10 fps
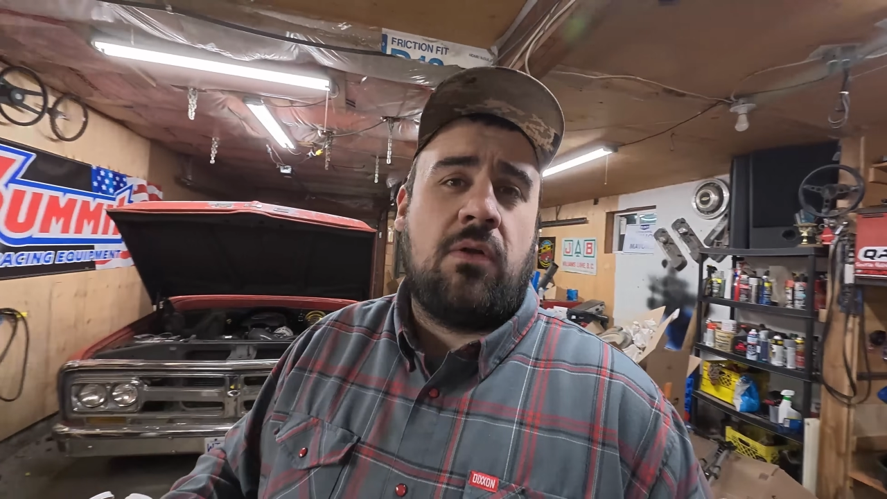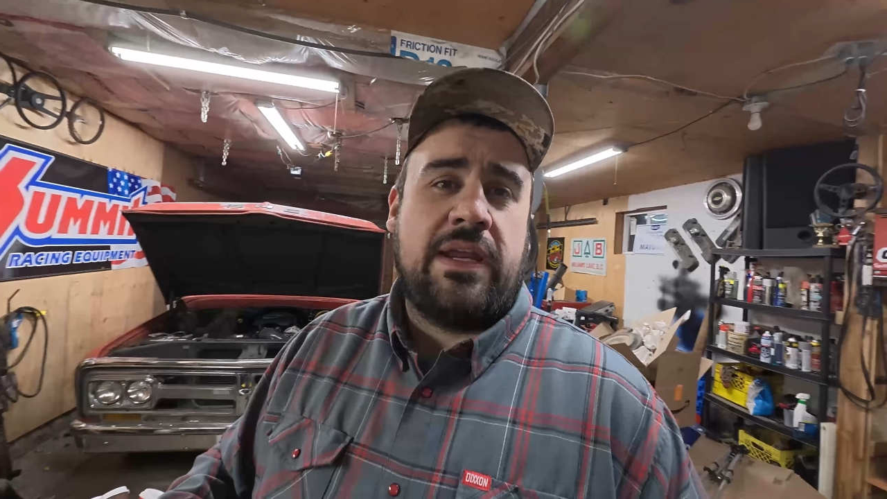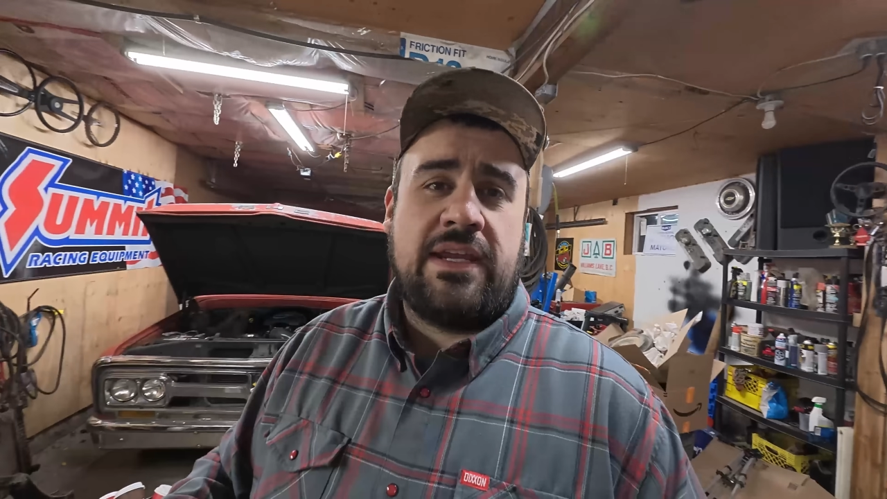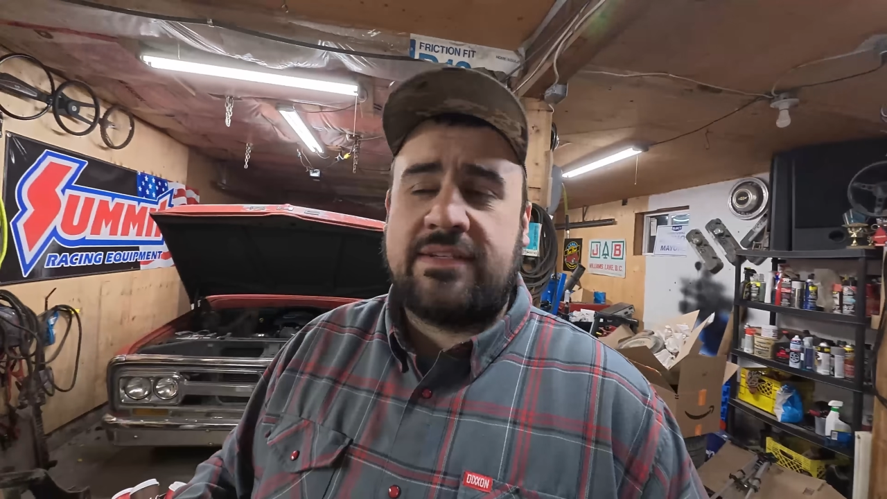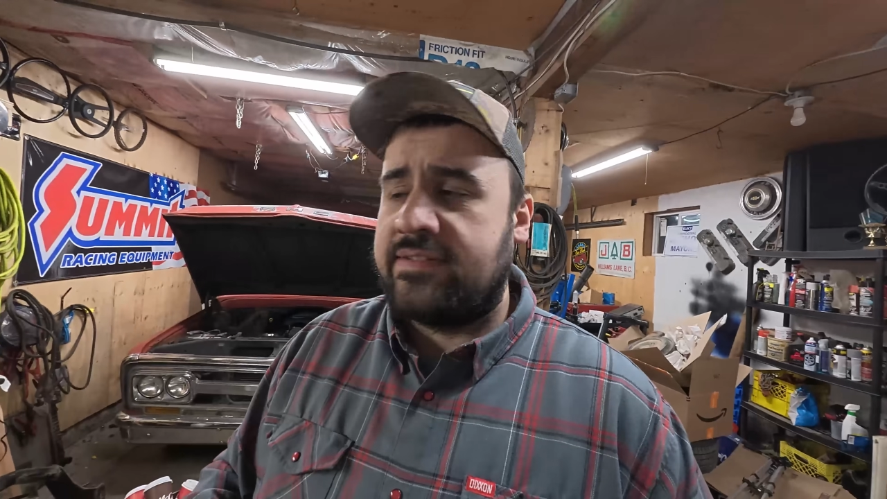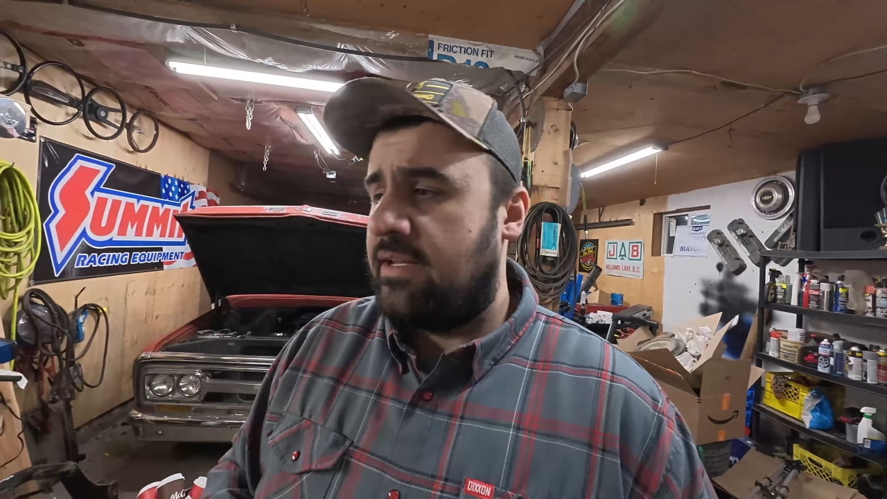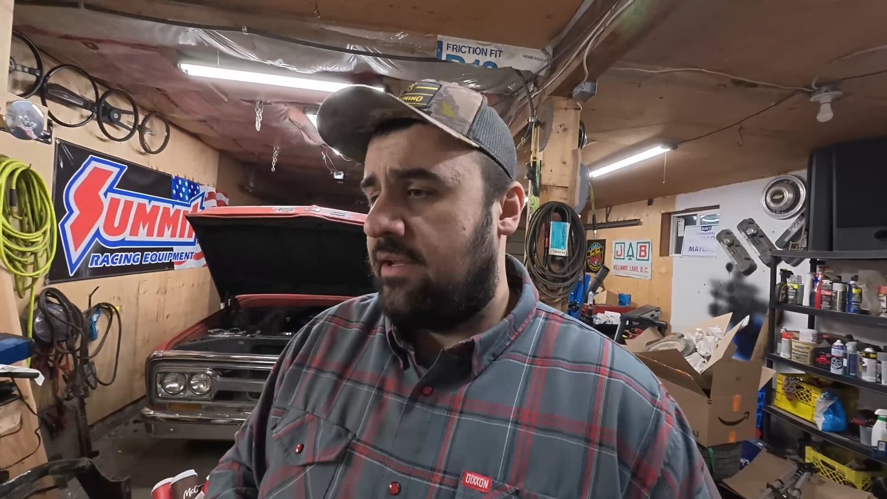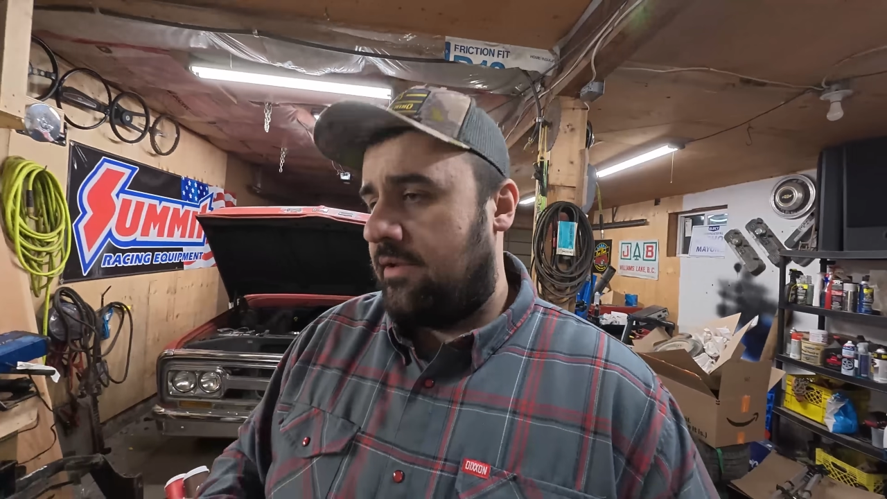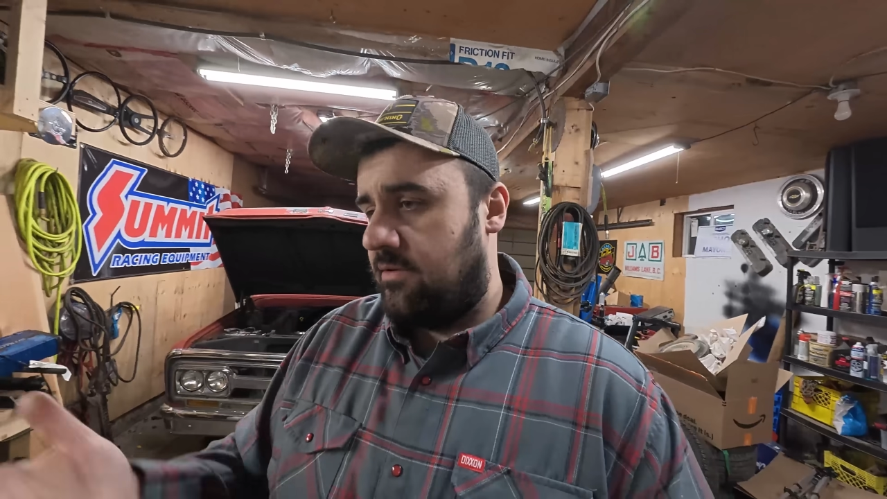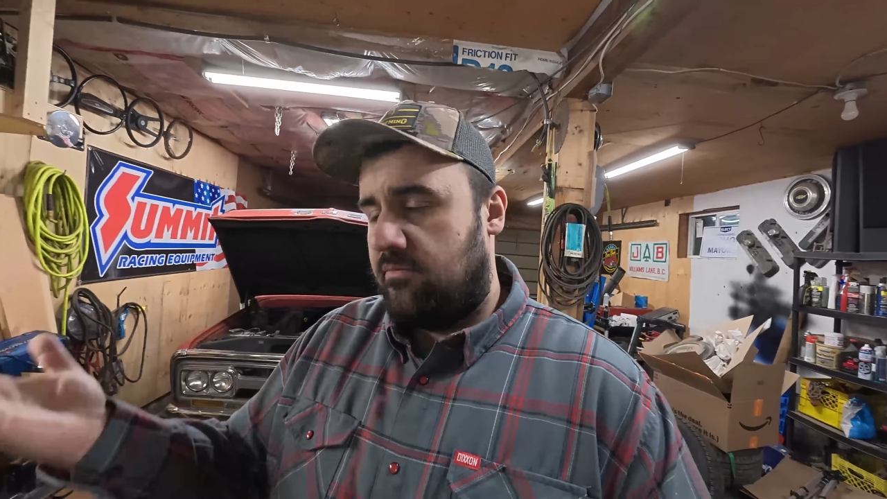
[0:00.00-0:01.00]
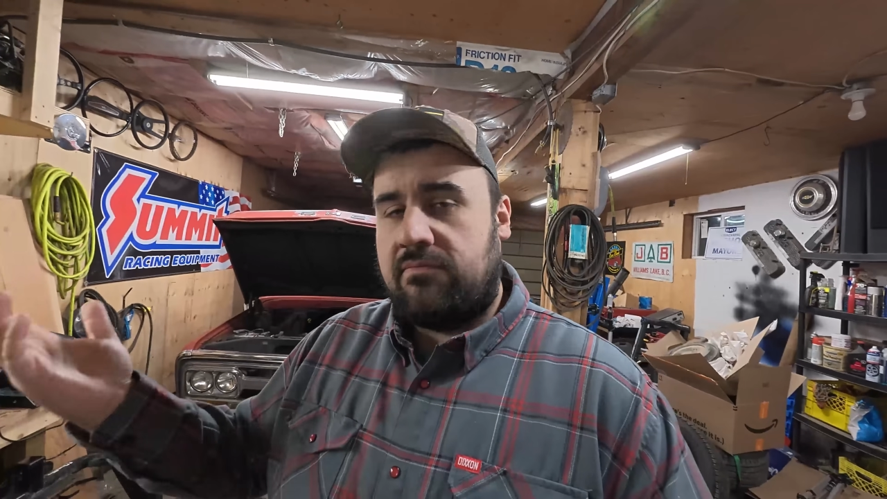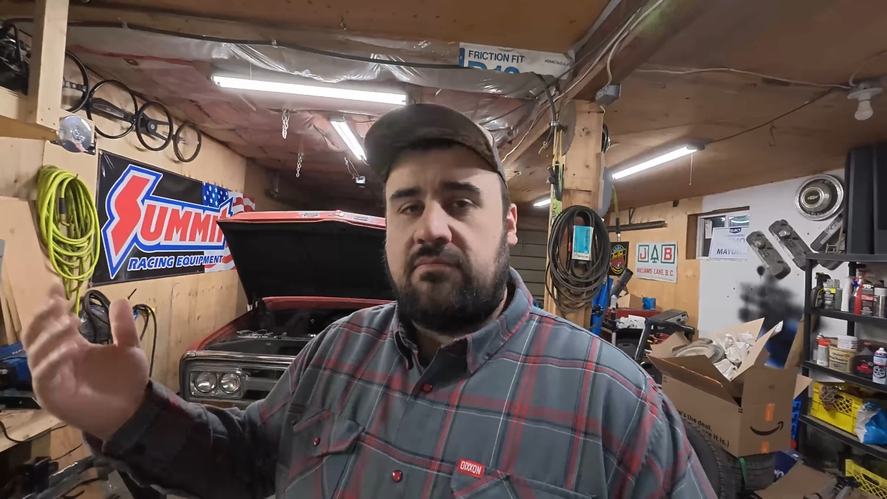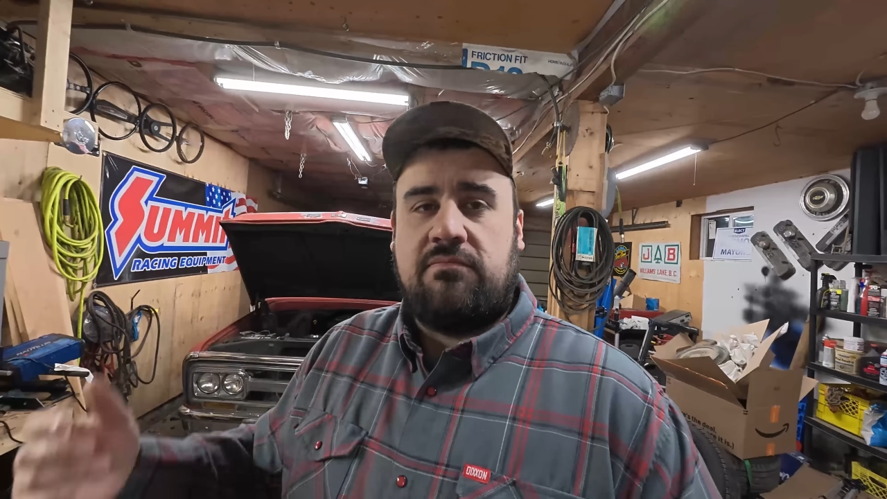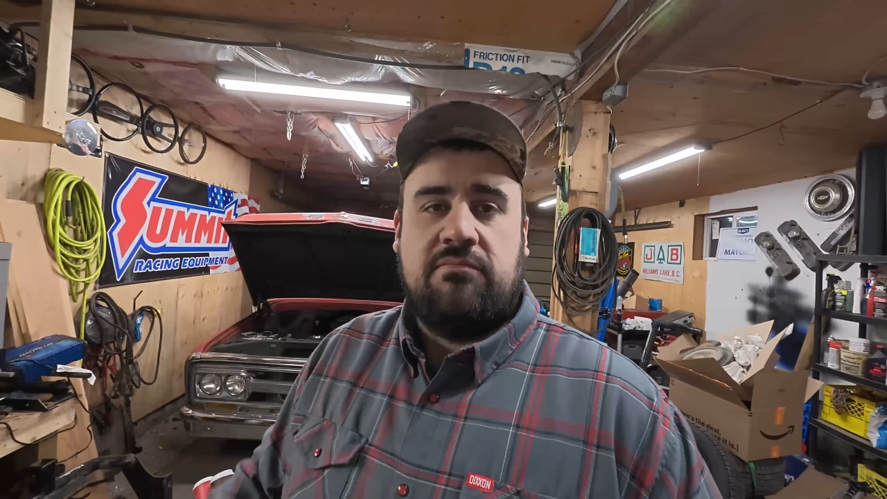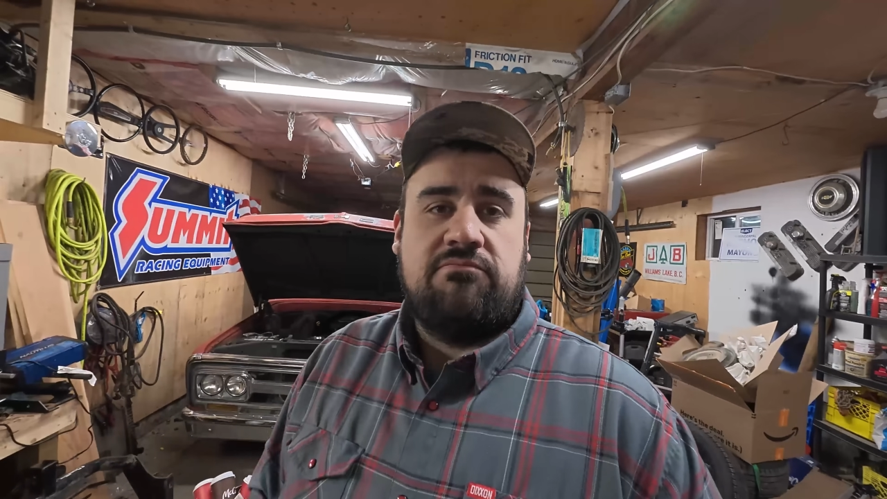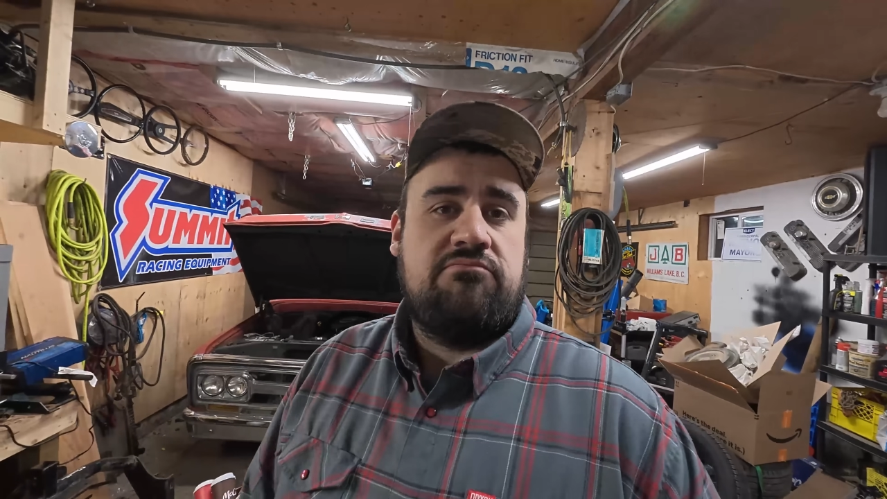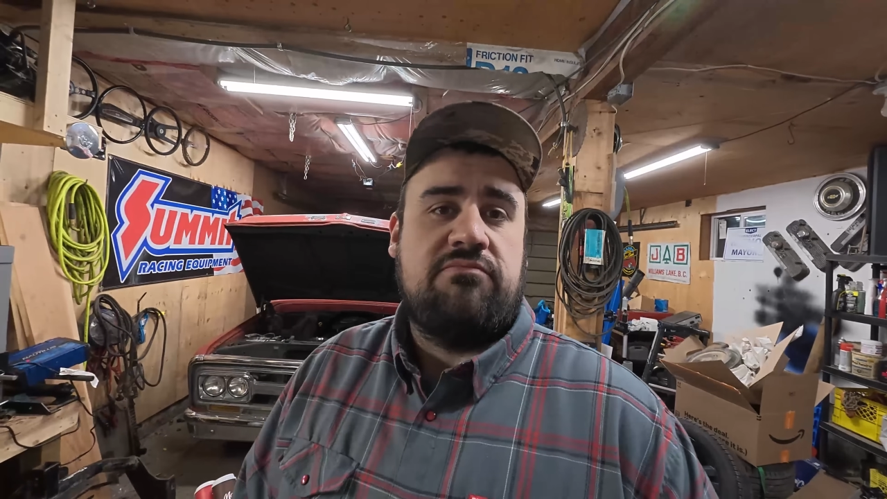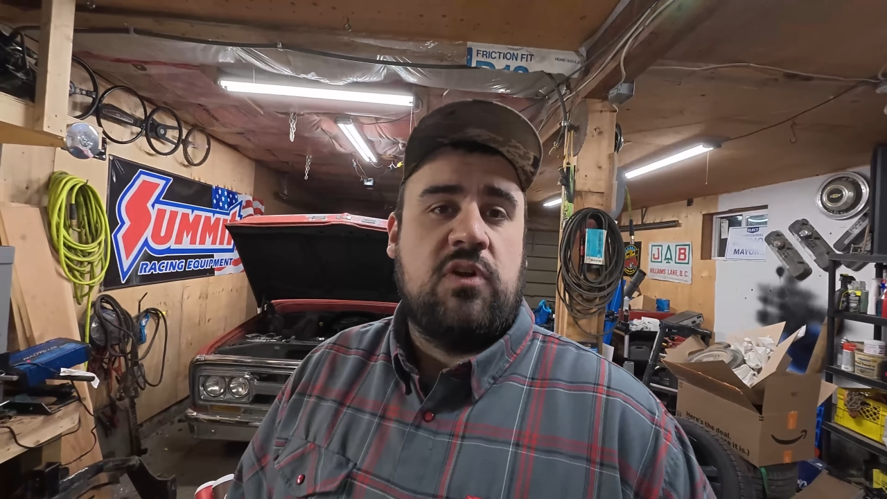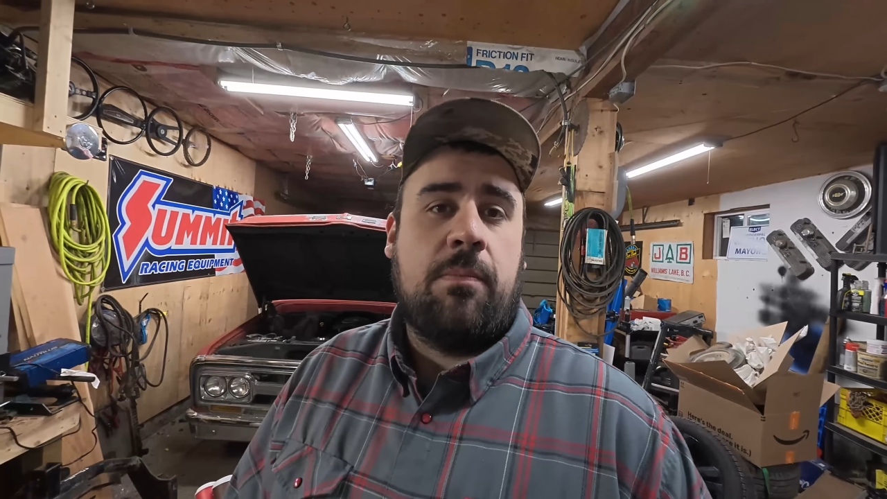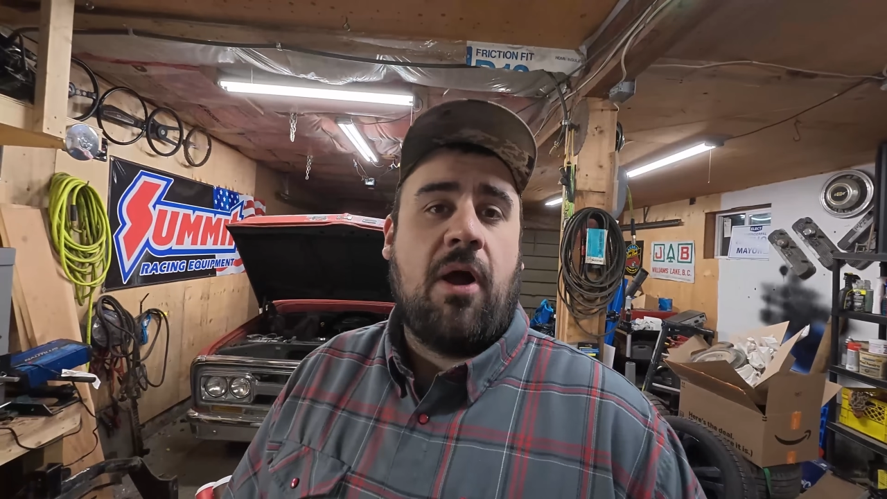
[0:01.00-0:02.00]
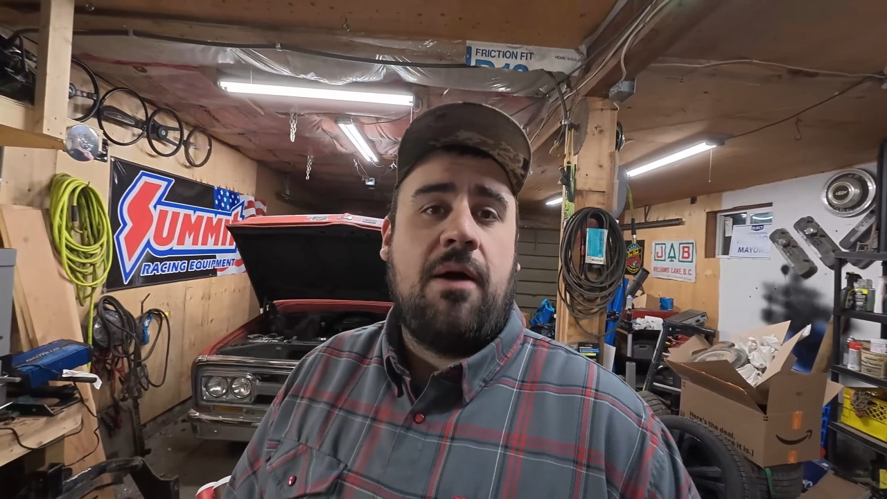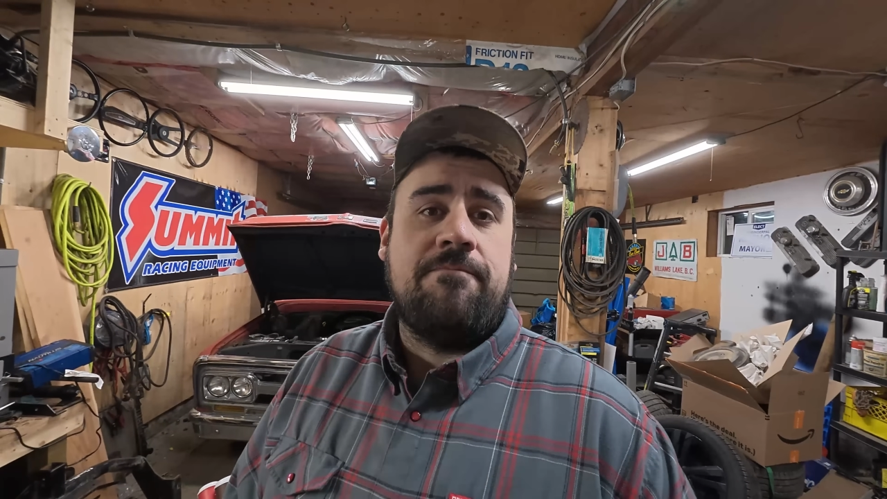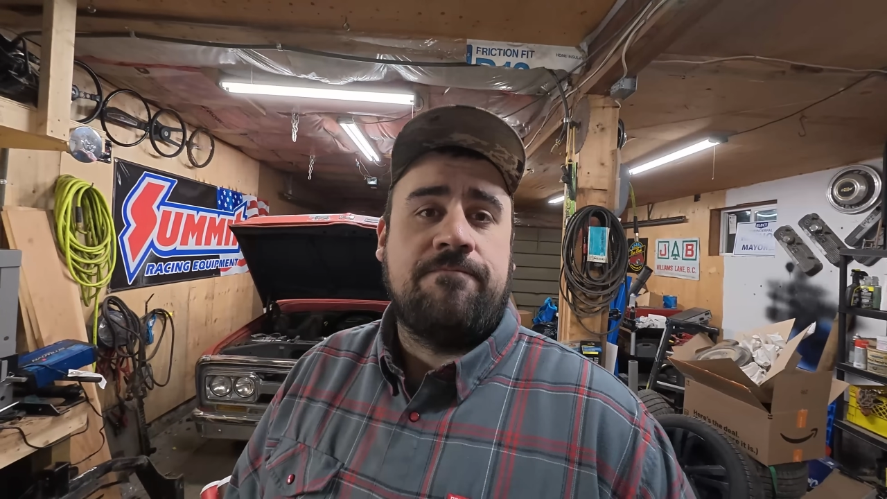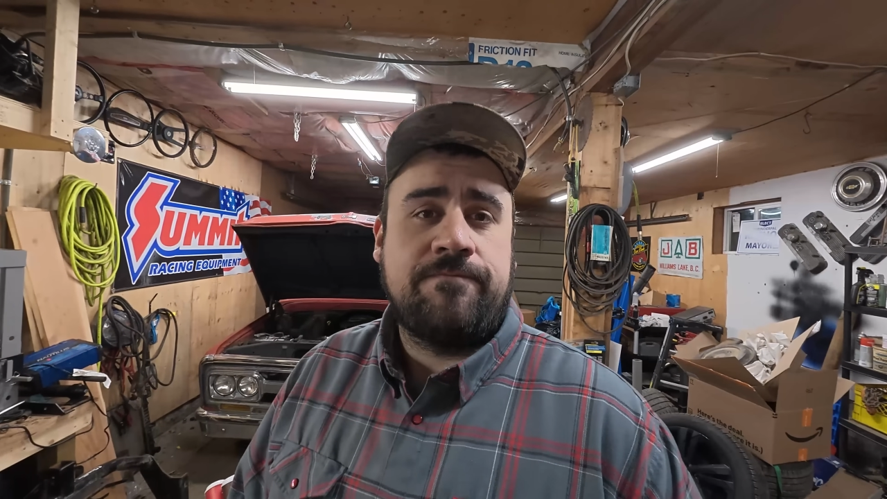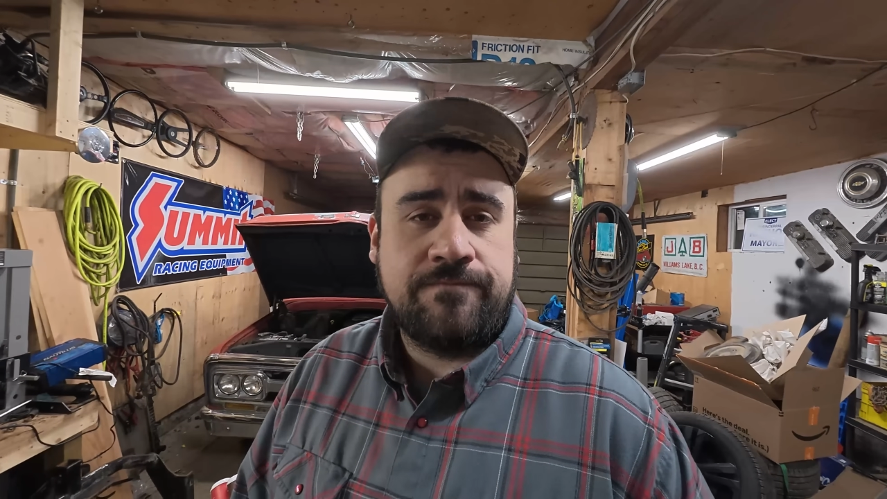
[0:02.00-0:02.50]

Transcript: leaks, no problem.